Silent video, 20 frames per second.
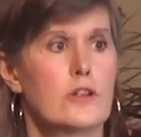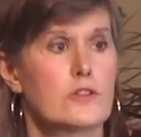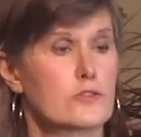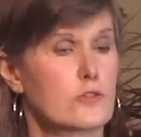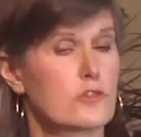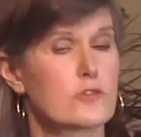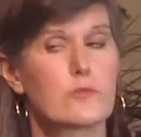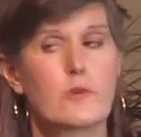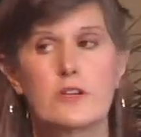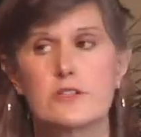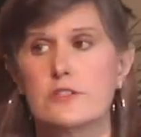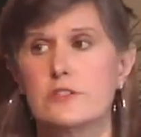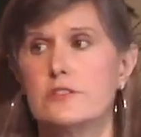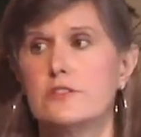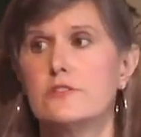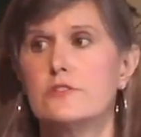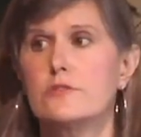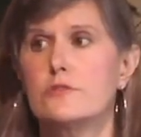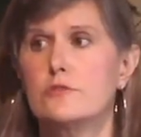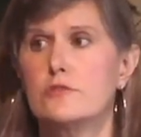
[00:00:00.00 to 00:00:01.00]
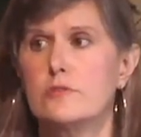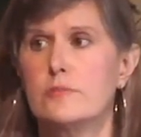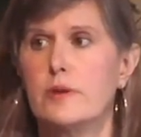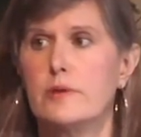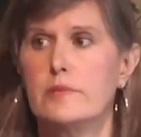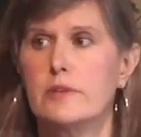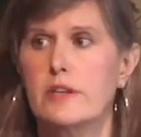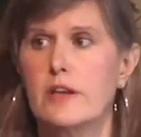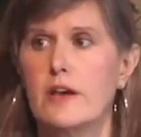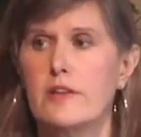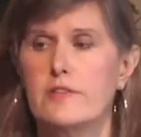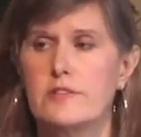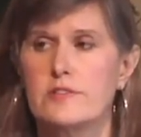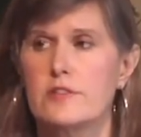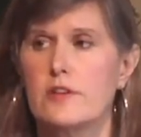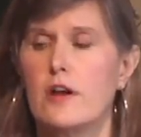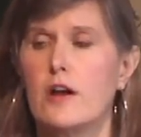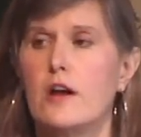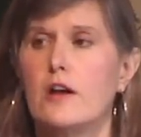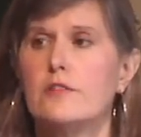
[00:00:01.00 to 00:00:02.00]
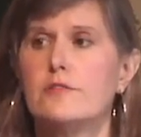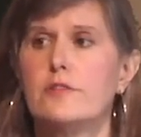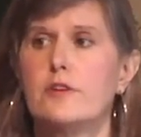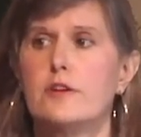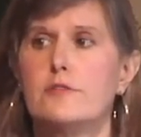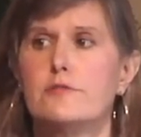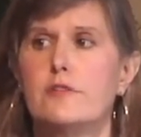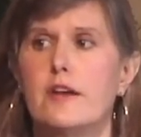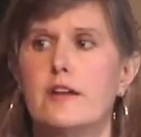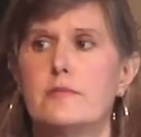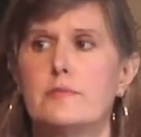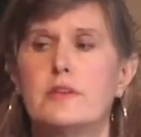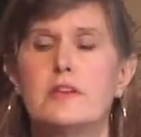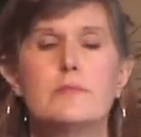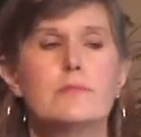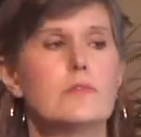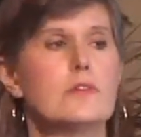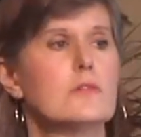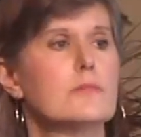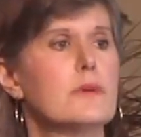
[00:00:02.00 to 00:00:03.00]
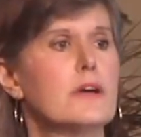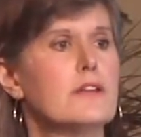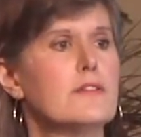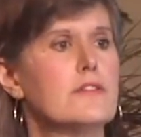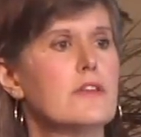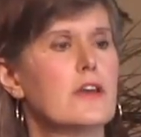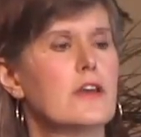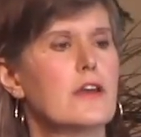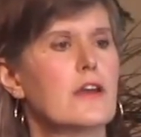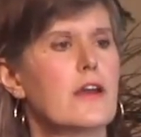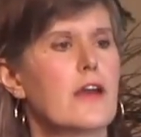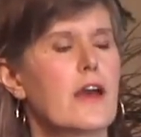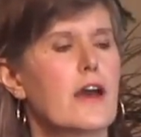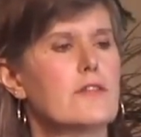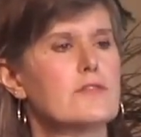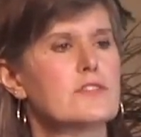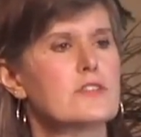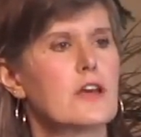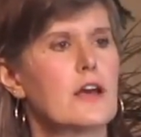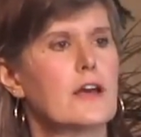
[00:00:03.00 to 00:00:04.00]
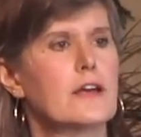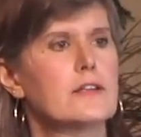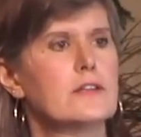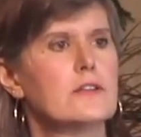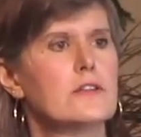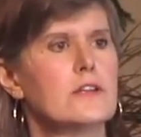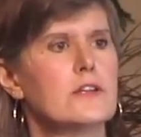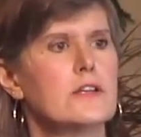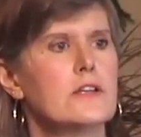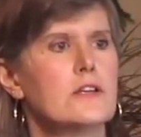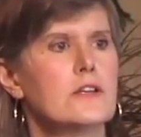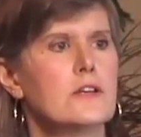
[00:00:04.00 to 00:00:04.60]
George Washington School of Public Health. These are all very fine people, but they have signed